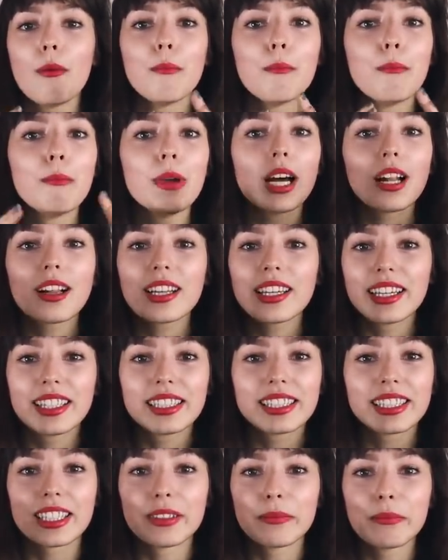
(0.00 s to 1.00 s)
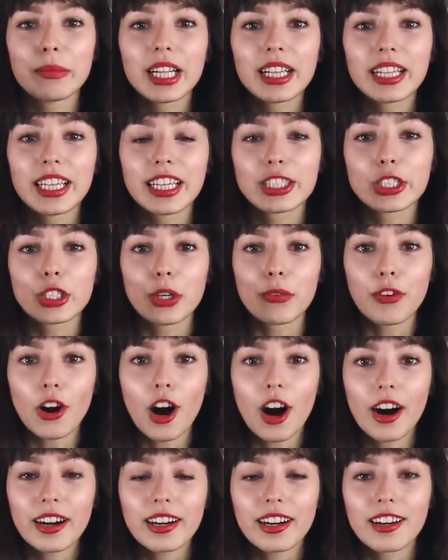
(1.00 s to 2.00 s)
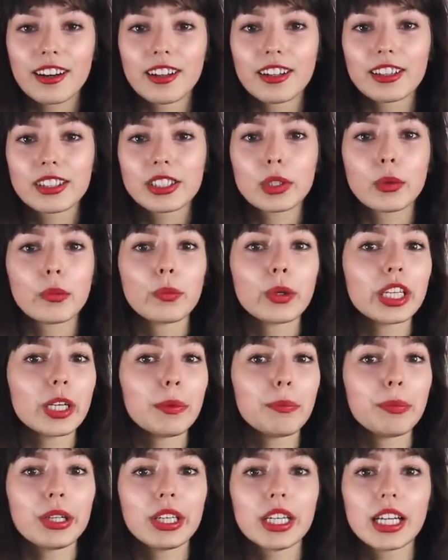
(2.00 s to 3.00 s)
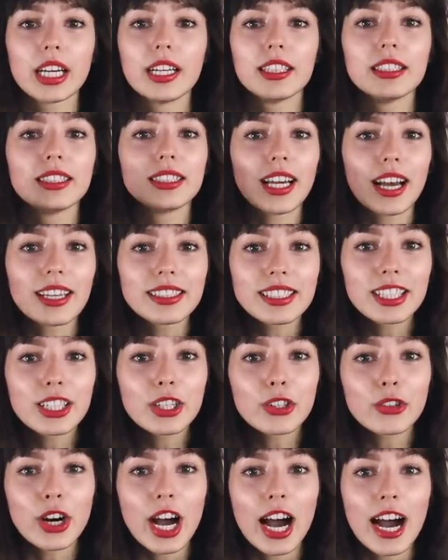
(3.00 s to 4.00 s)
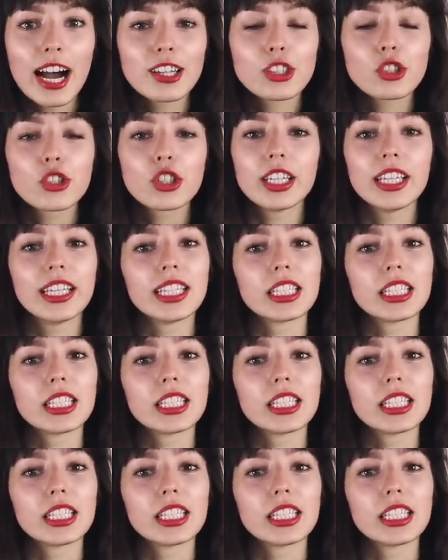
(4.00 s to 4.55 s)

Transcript: millions and millions of articles, Wikipedia doesn't crash,